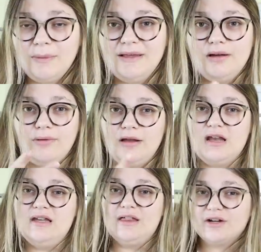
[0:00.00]
Probably around
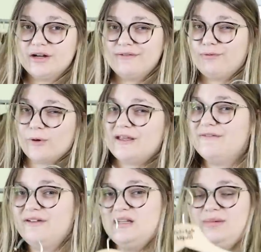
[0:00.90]
another
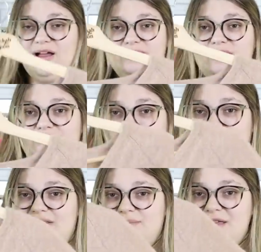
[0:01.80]
40, 50 bucks for
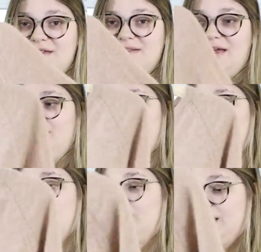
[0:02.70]
this piece. I think it's
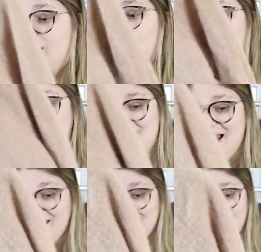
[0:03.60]
really
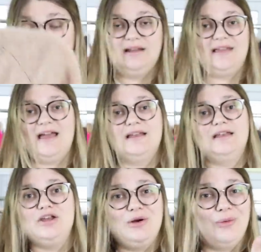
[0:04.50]
nice and again,
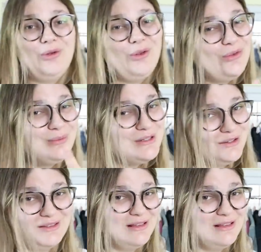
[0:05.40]
no holes, which is